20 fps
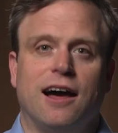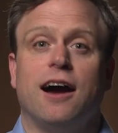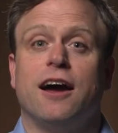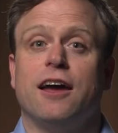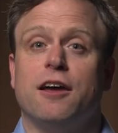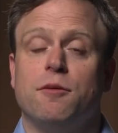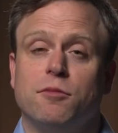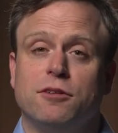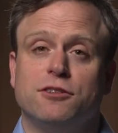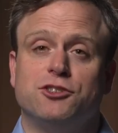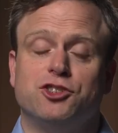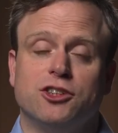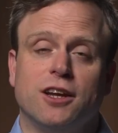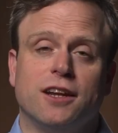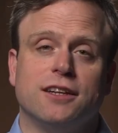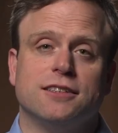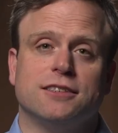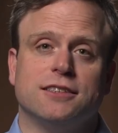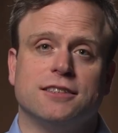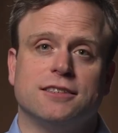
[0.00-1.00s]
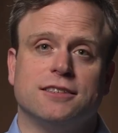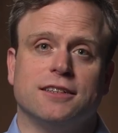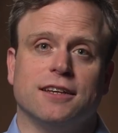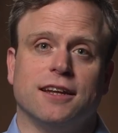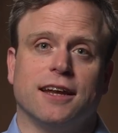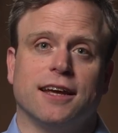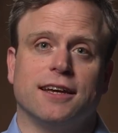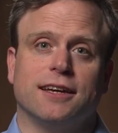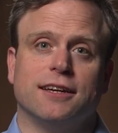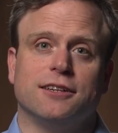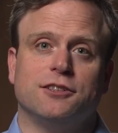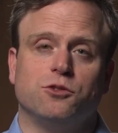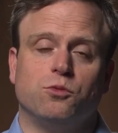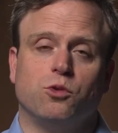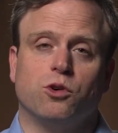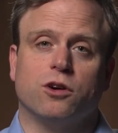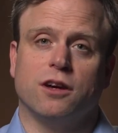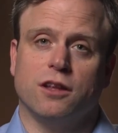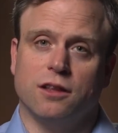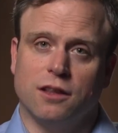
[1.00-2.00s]
I am a geneticist, and I get to
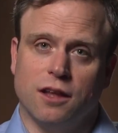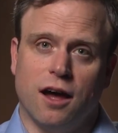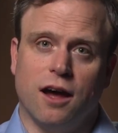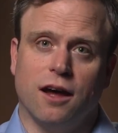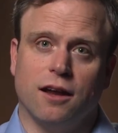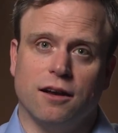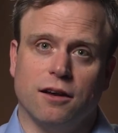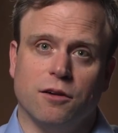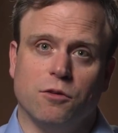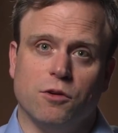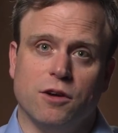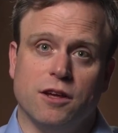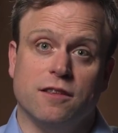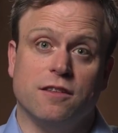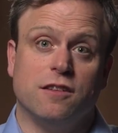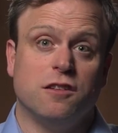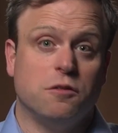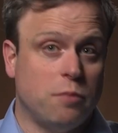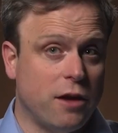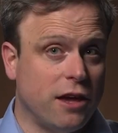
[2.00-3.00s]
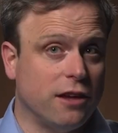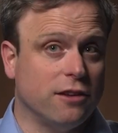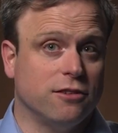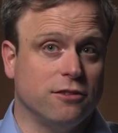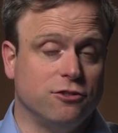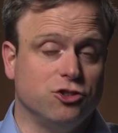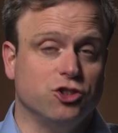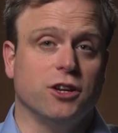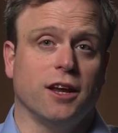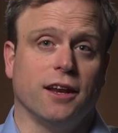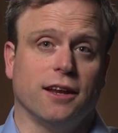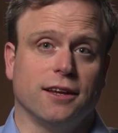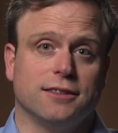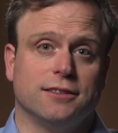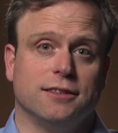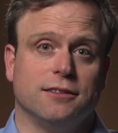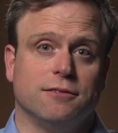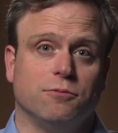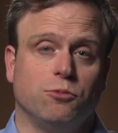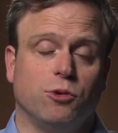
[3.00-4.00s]
work a lot in space
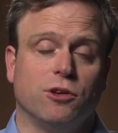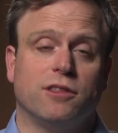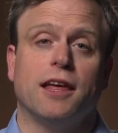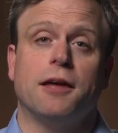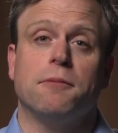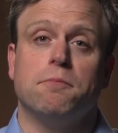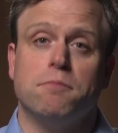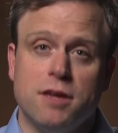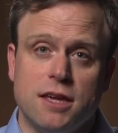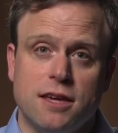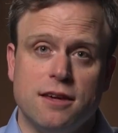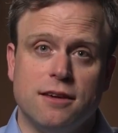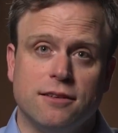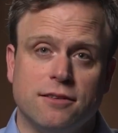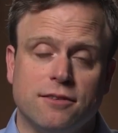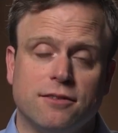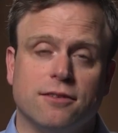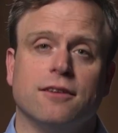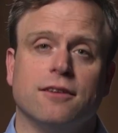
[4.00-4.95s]
genetics, and what that means